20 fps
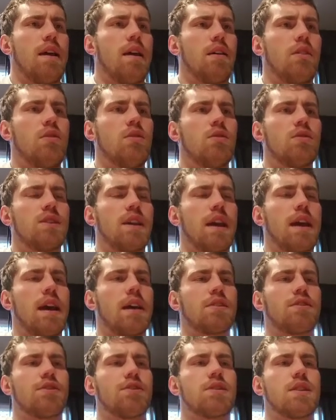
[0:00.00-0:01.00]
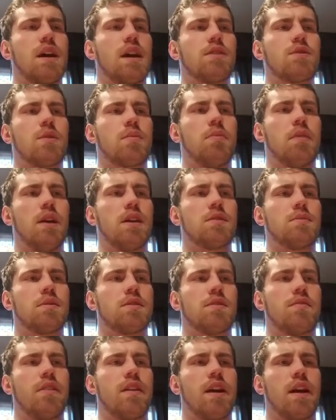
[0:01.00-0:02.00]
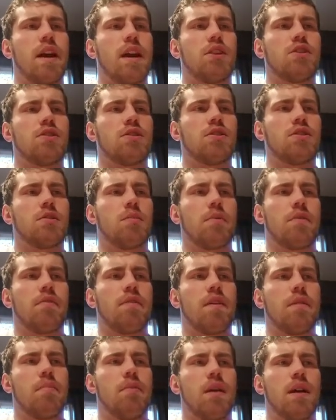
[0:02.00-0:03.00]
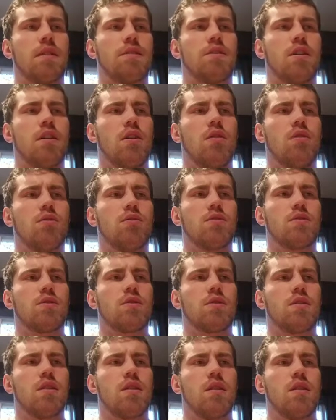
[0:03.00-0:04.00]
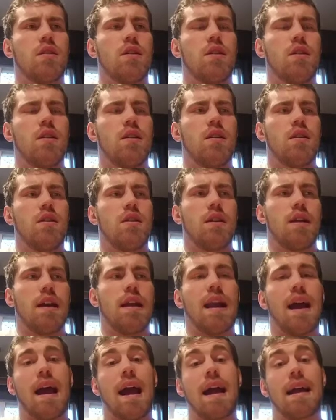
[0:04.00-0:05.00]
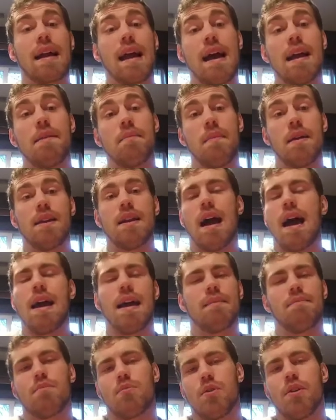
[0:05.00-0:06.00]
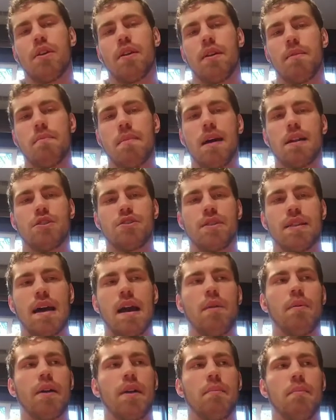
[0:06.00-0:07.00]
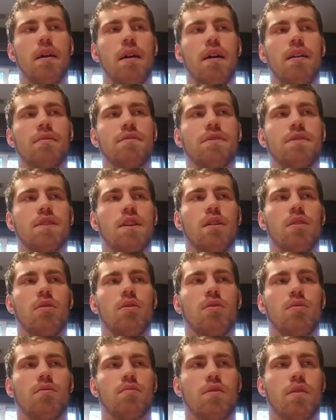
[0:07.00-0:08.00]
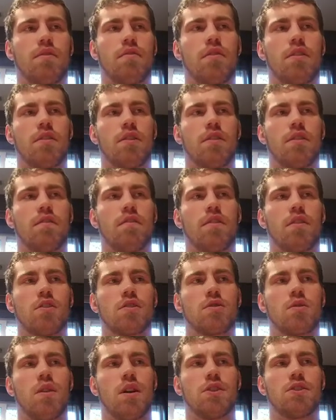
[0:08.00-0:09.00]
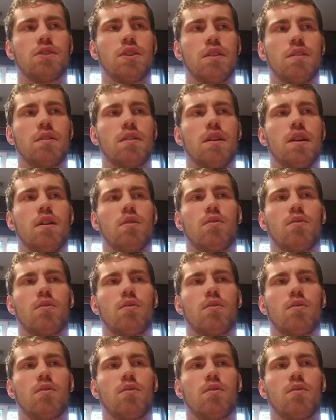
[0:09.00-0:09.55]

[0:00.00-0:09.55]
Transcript: Using exercise replacements and variations to prevent plateaus. And I really mentioned that one above, so refer to the first question.